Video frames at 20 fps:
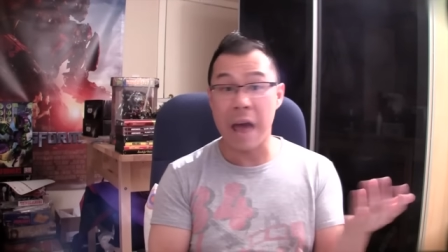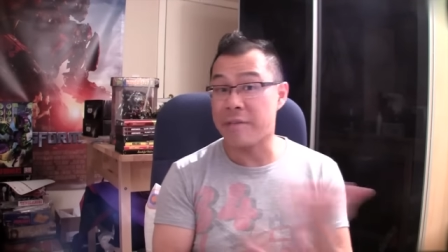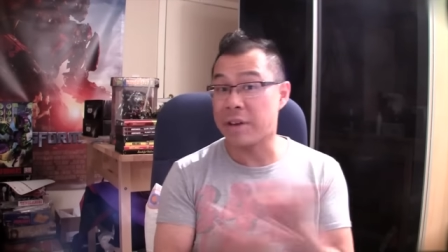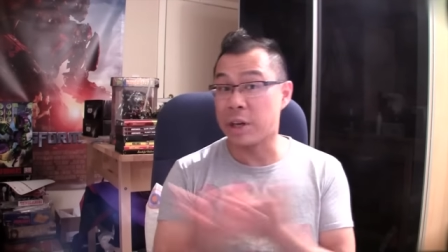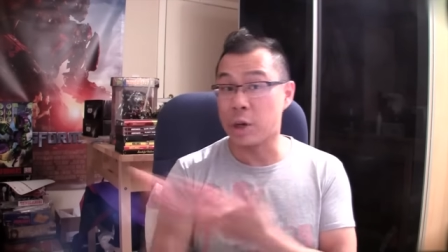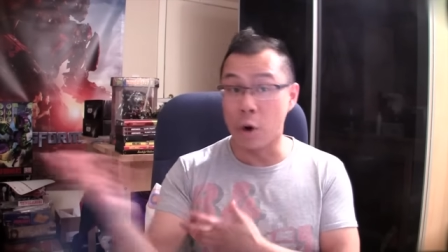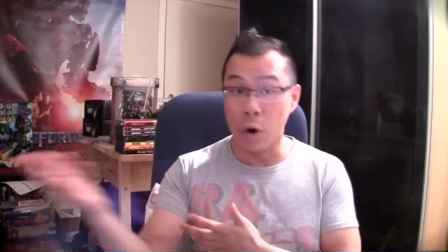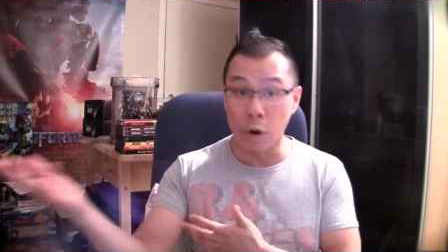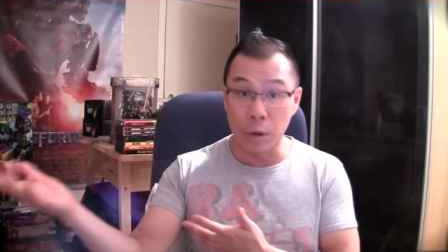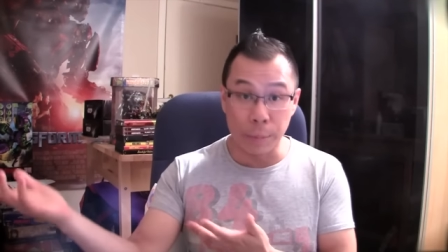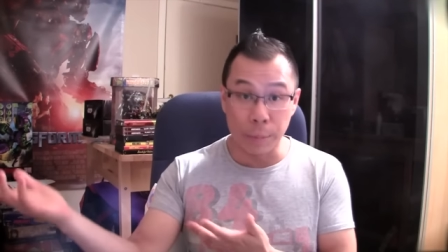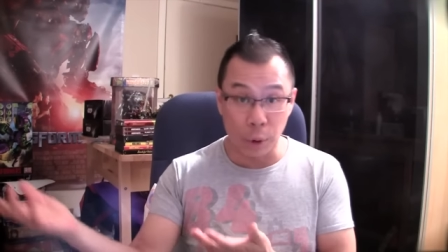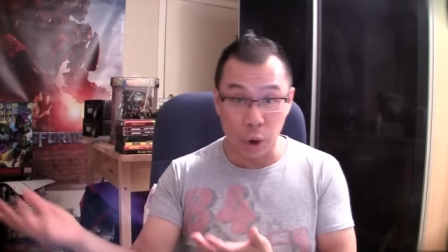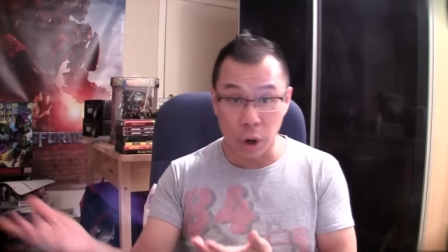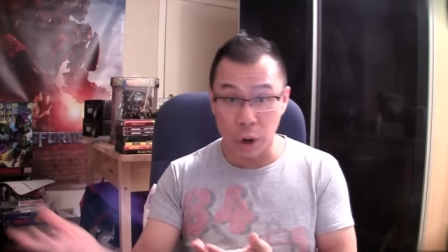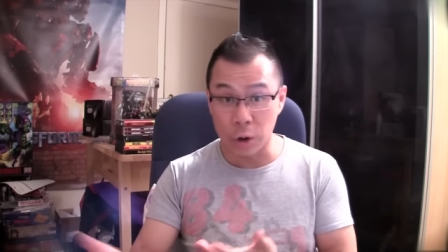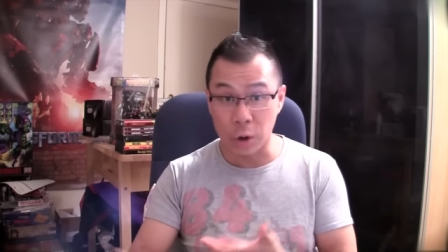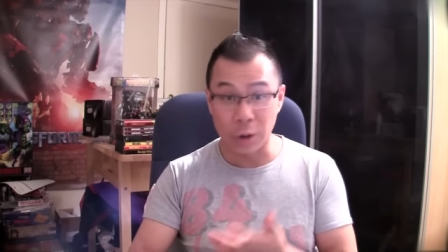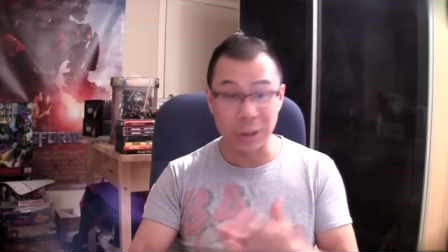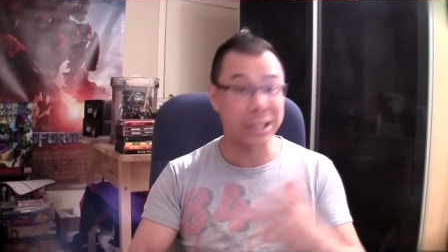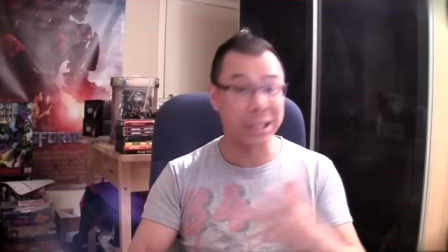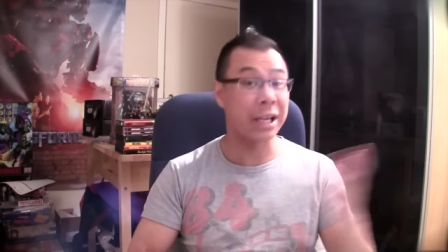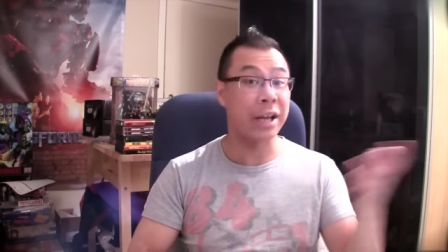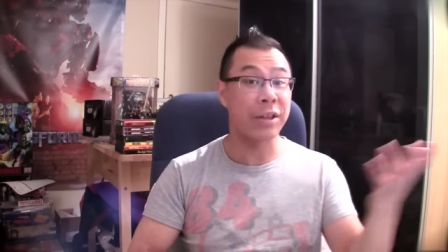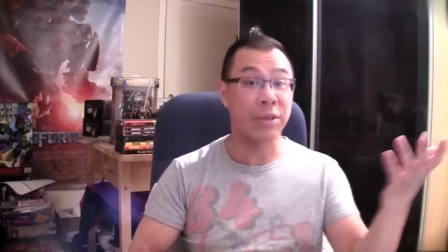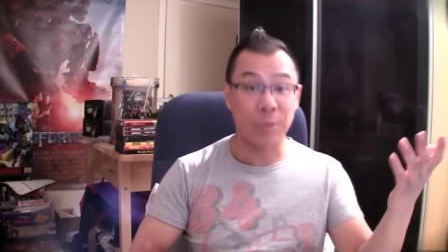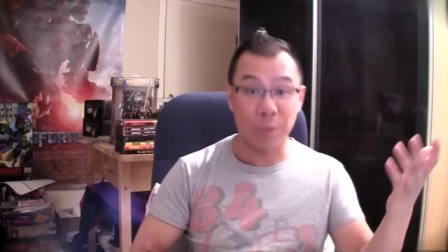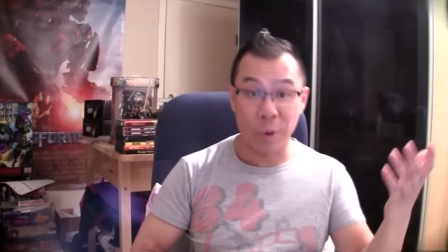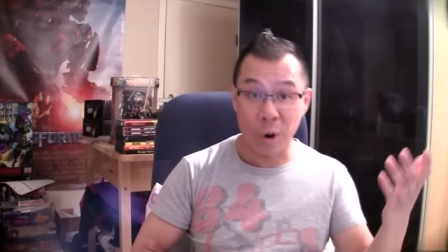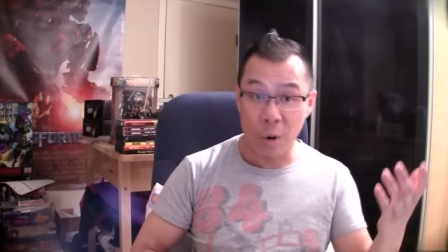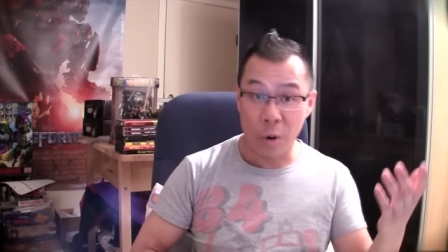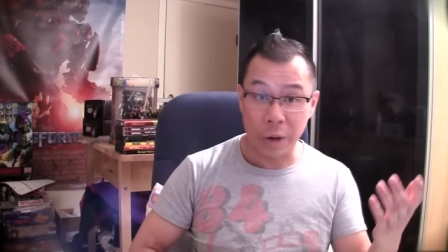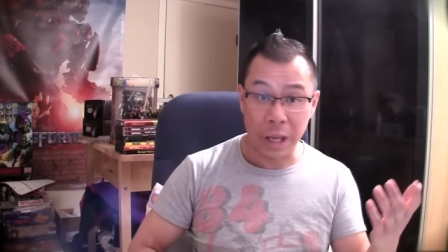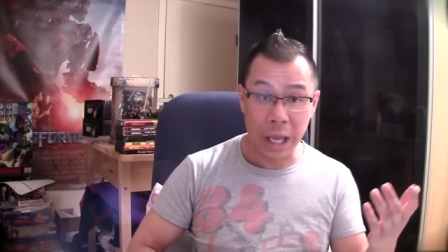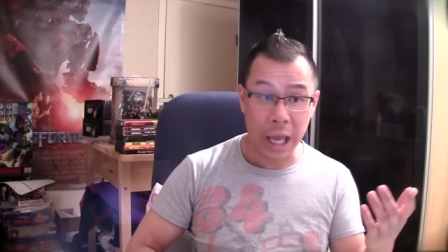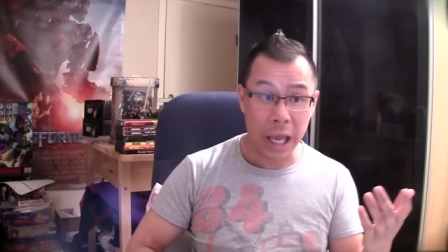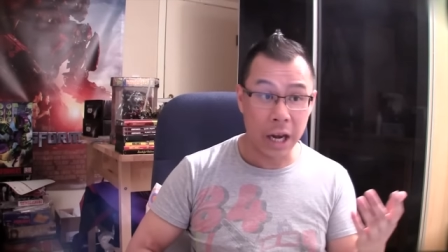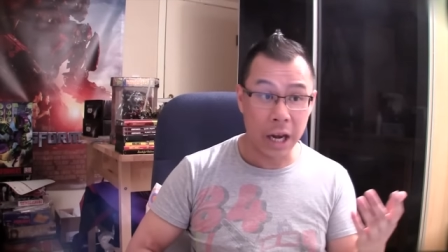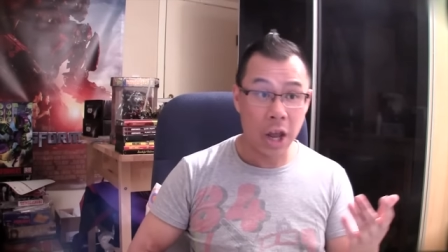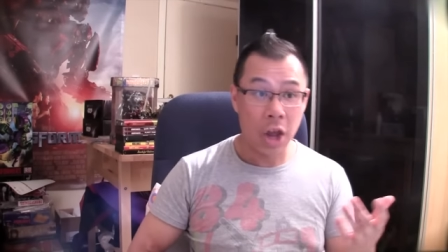Evan Goldberg or Seth
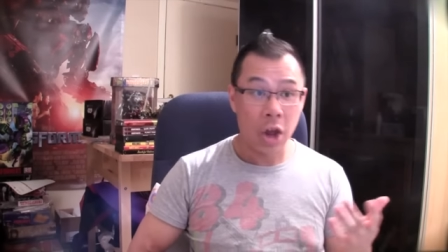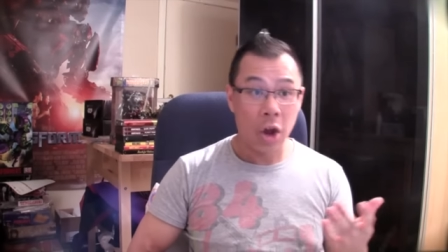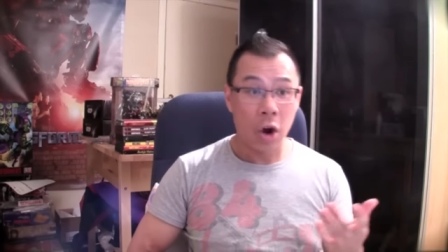Rogen,